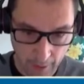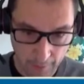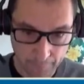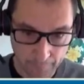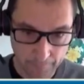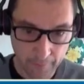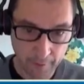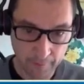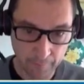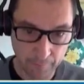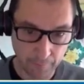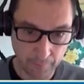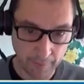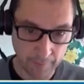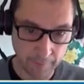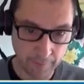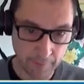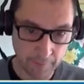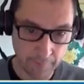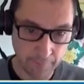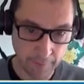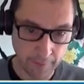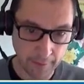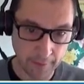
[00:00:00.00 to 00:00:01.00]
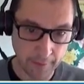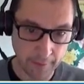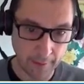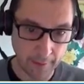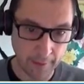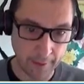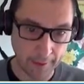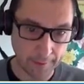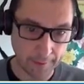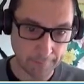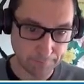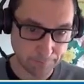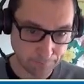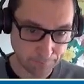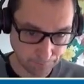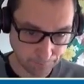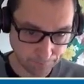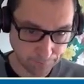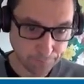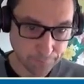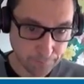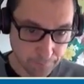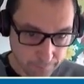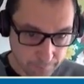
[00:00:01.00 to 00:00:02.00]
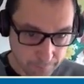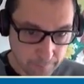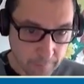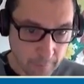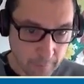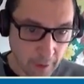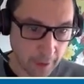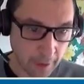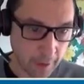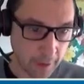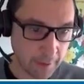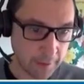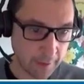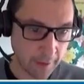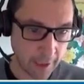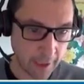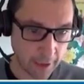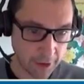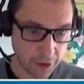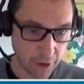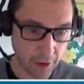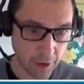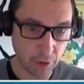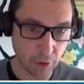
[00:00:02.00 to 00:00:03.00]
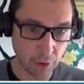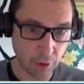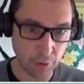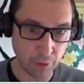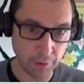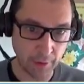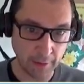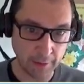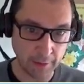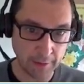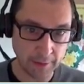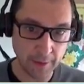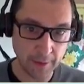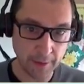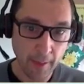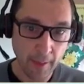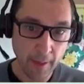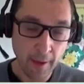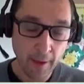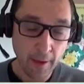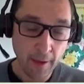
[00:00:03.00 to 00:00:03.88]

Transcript: the specific um, international context.